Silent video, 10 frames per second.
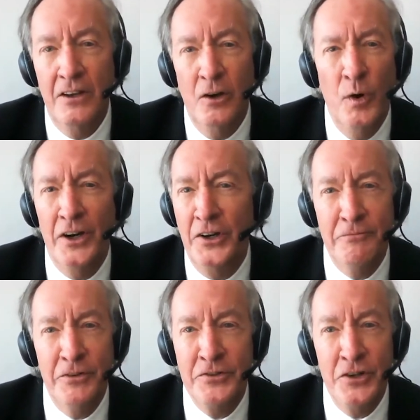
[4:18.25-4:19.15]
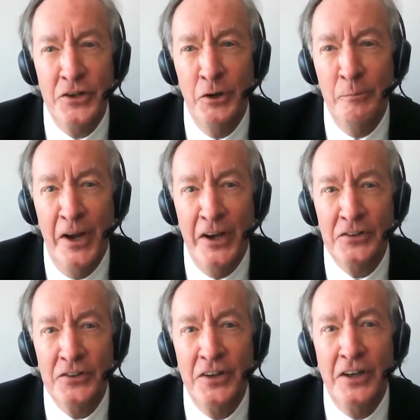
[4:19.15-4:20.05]
What a difference a year
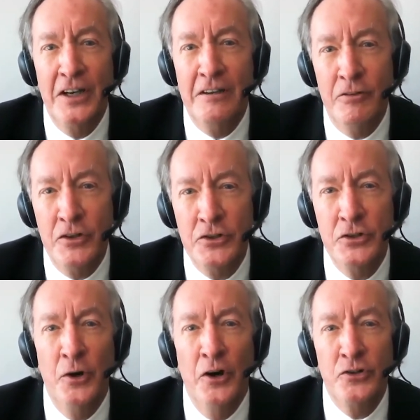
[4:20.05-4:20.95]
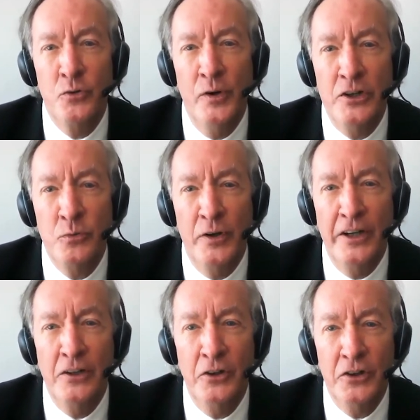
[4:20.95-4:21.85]
makes. For sure,
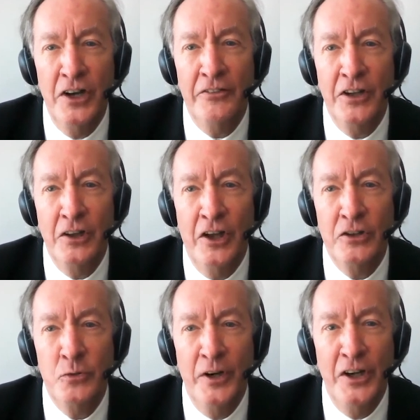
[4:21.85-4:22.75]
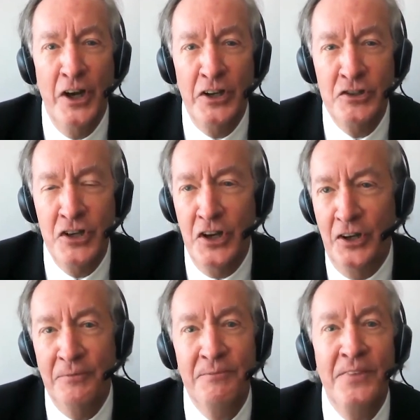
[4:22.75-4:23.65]
2020 looked nothing like
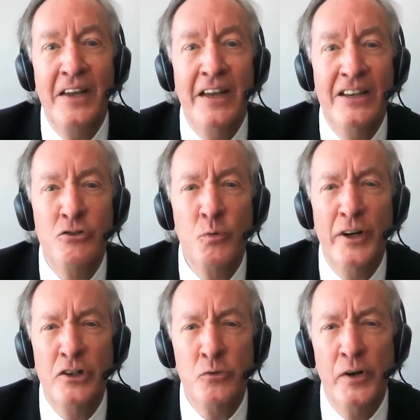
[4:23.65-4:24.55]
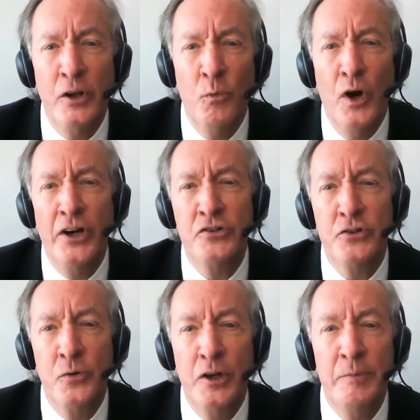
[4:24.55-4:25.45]
2019. And 2021 is
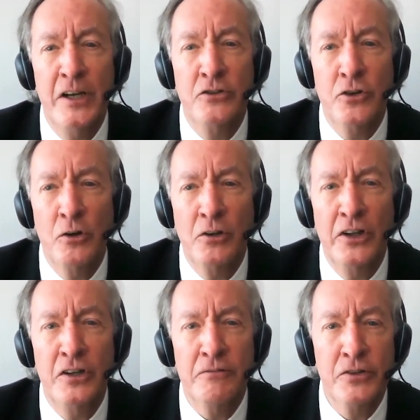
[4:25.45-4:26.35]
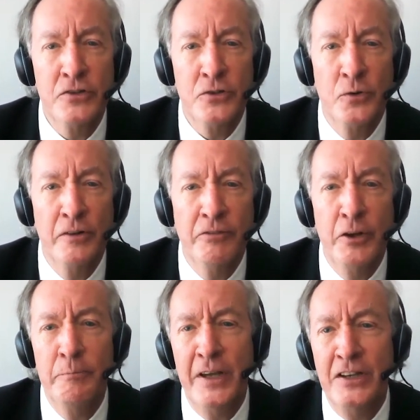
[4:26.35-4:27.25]
going to be a totally different story from
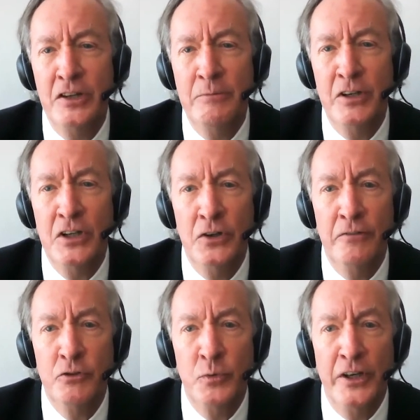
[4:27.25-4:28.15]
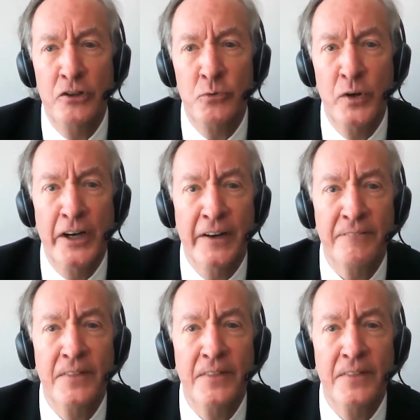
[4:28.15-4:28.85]
the pandemic year of 2020.